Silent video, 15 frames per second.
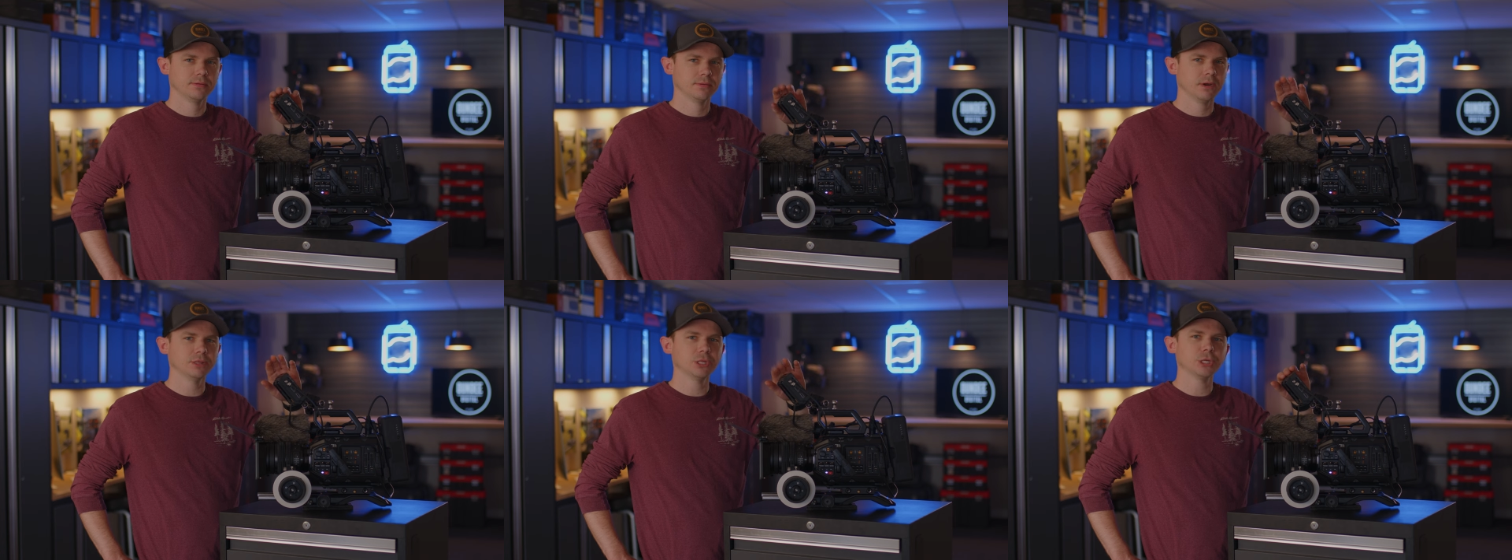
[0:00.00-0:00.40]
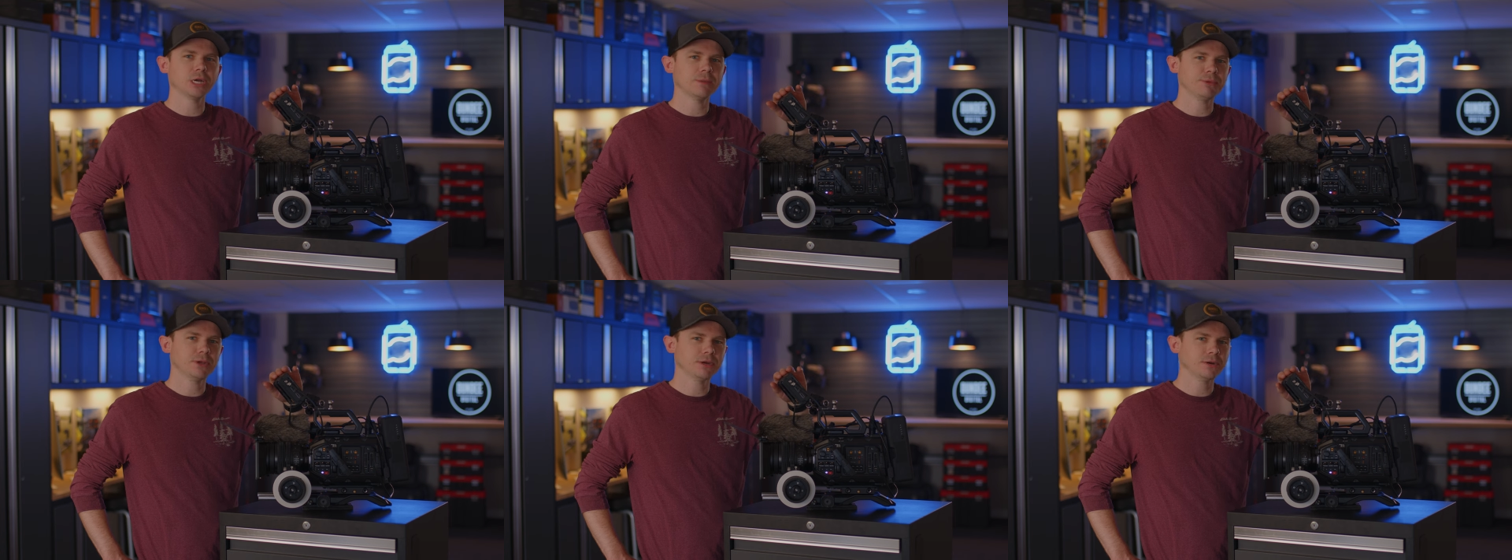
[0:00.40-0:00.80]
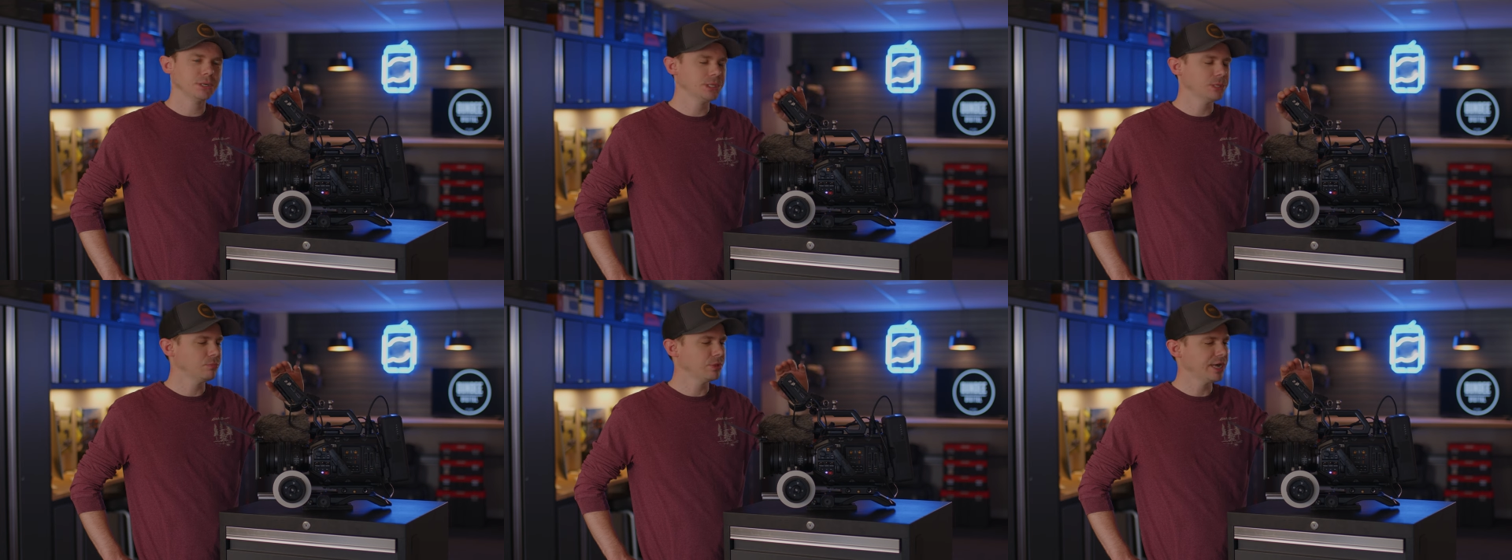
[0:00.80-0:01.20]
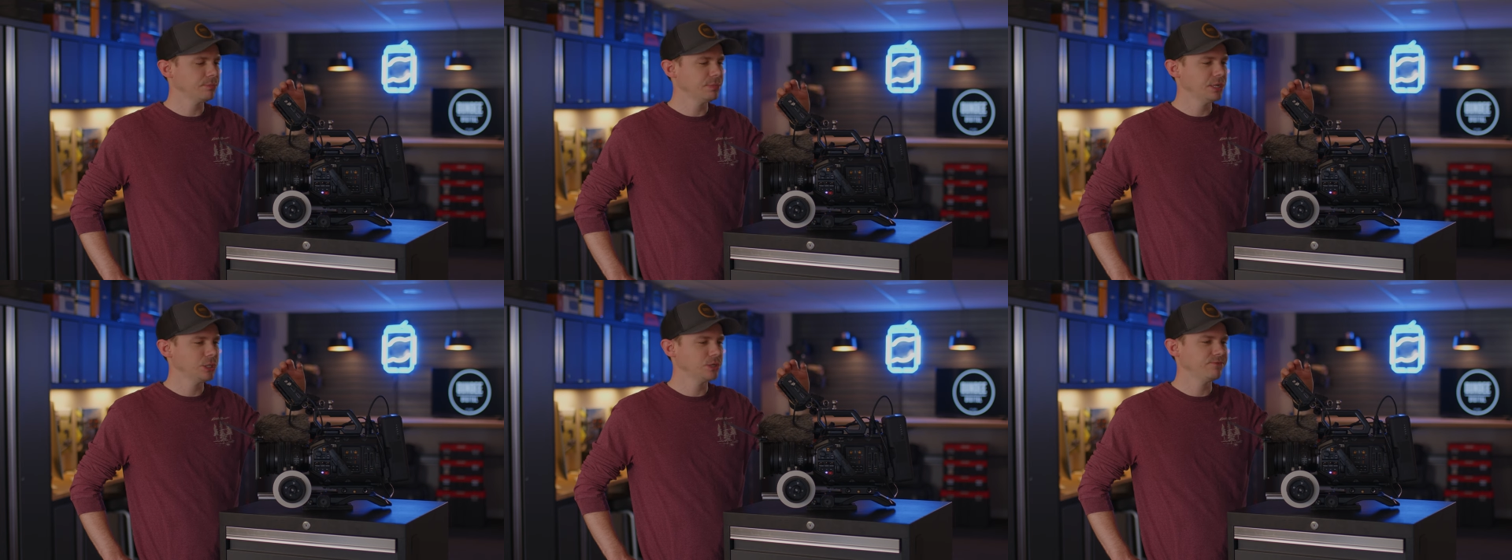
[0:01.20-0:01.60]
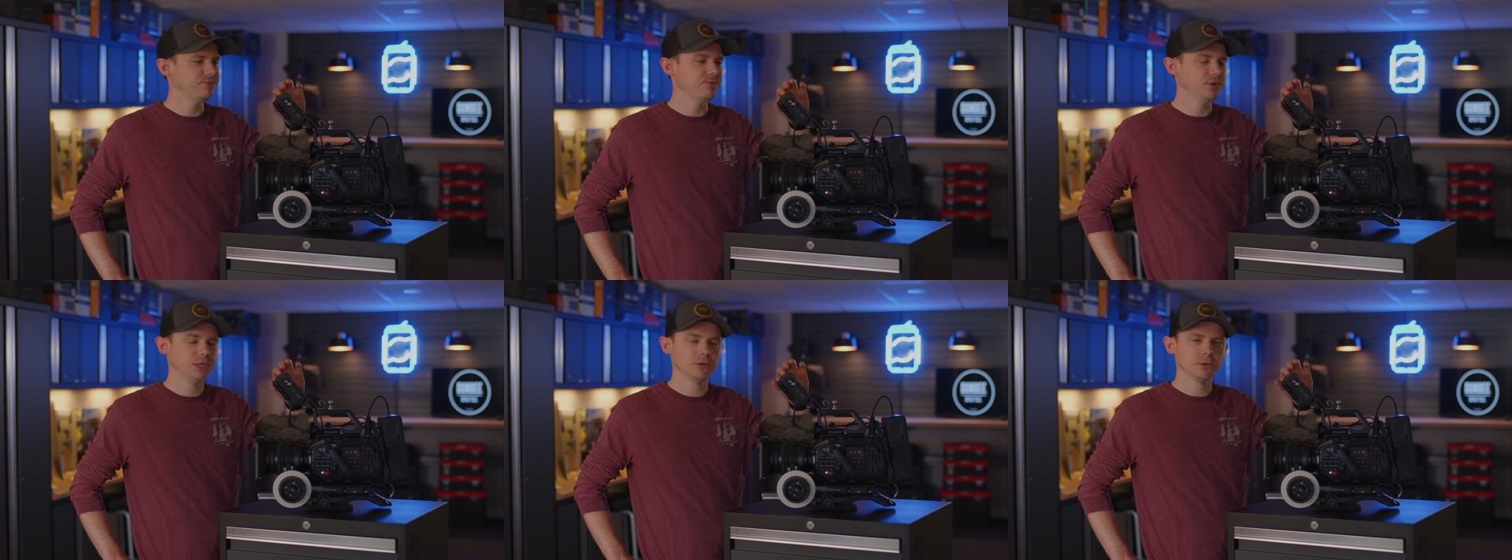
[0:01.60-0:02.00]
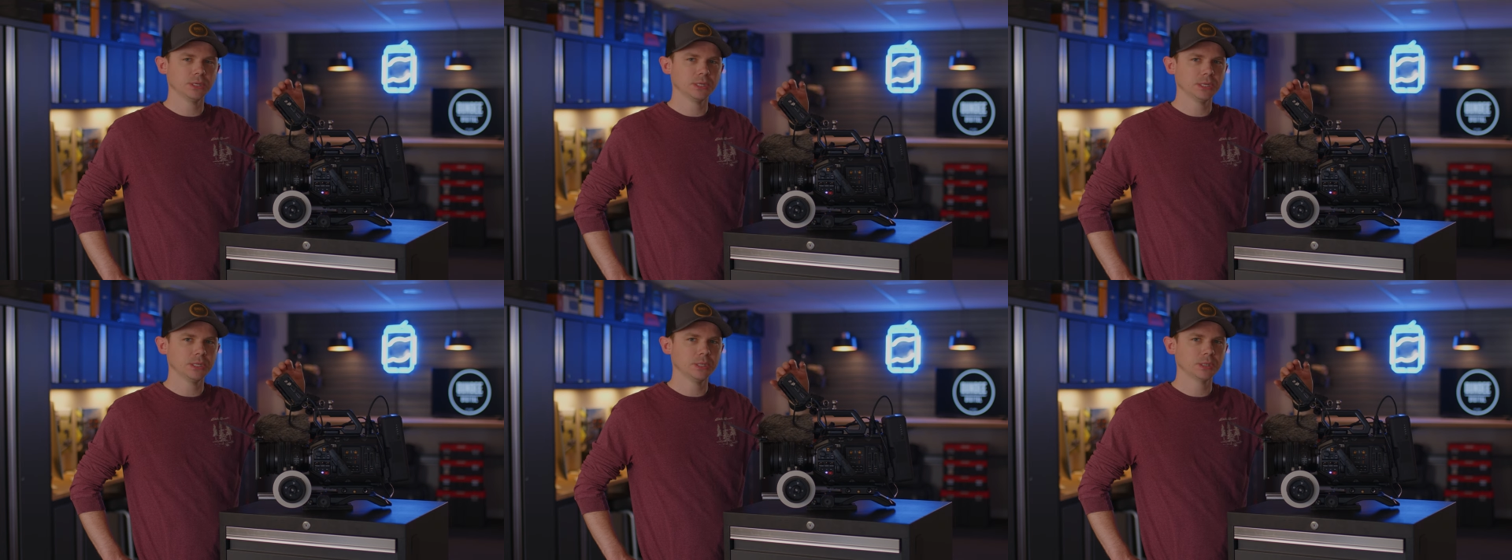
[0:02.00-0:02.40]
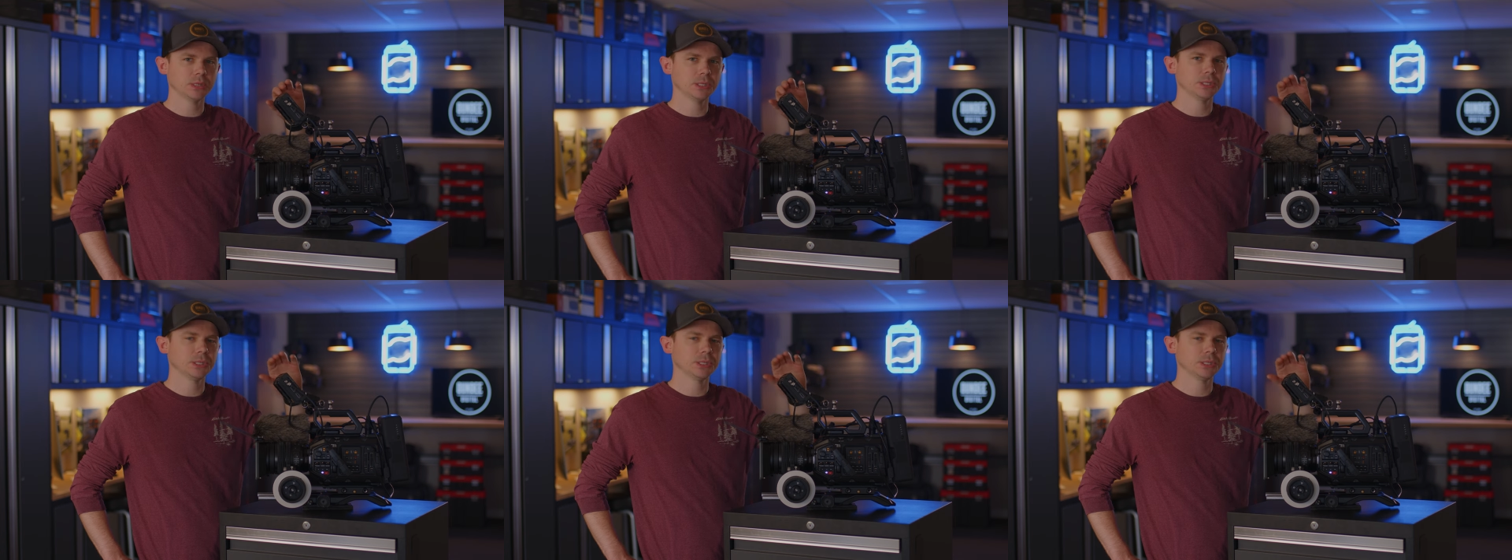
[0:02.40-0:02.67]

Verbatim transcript: On the top here is a Blackmagic Video Assist. This